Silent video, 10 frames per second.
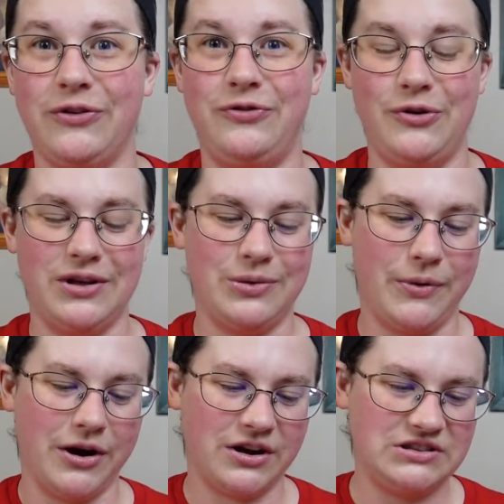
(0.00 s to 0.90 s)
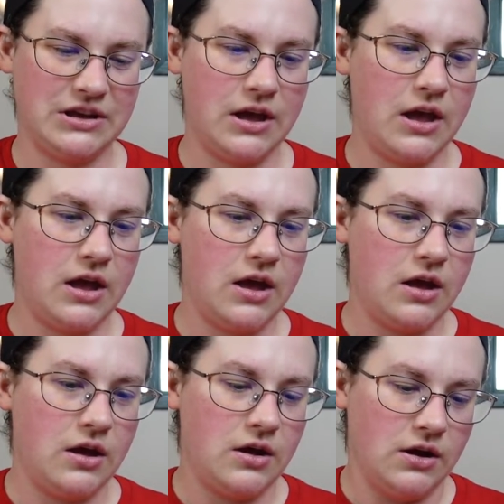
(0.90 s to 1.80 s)
food at the parks.
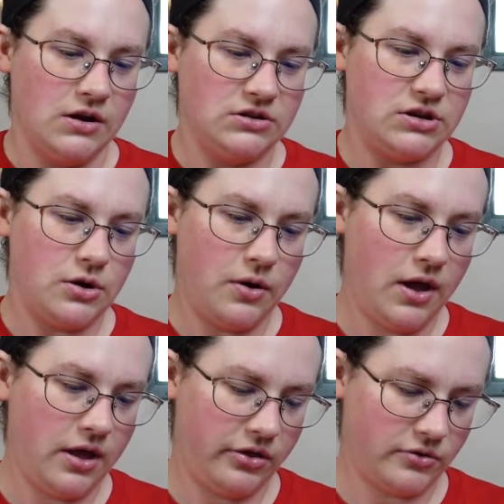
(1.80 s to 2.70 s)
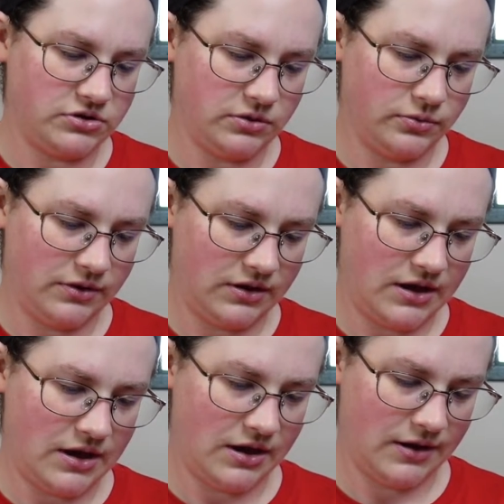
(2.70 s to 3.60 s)
So those are really,